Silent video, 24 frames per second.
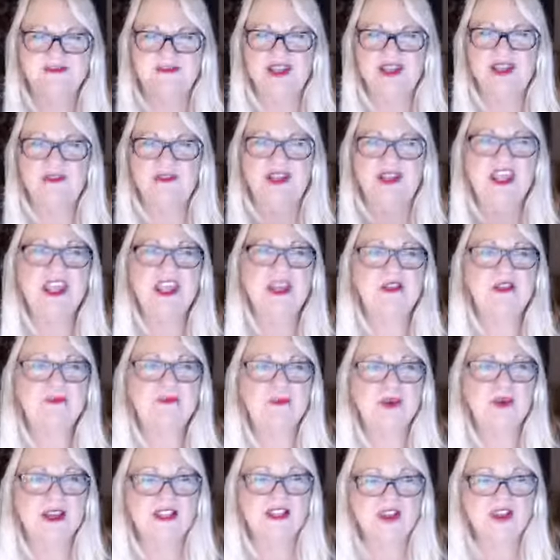how they can
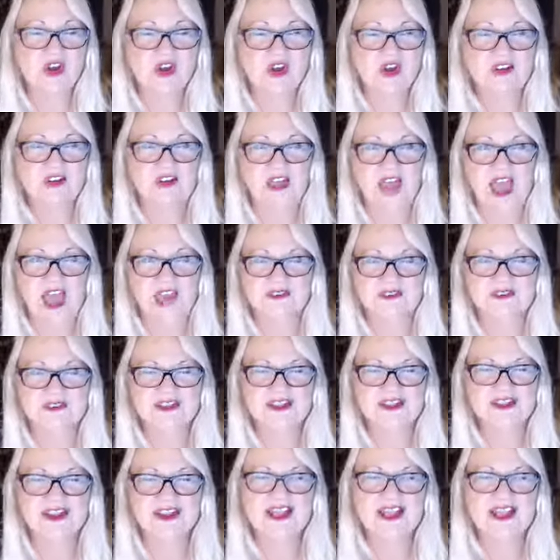embrace our lives,